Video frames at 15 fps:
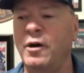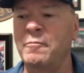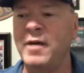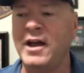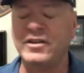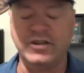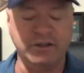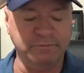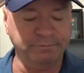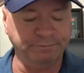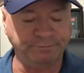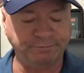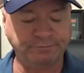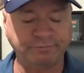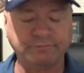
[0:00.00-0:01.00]

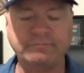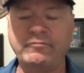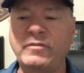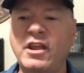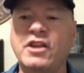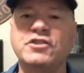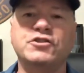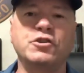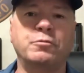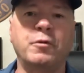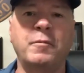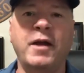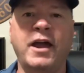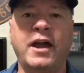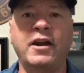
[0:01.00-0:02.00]
Imagine
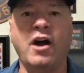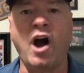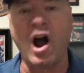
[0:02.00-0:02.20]
Superman,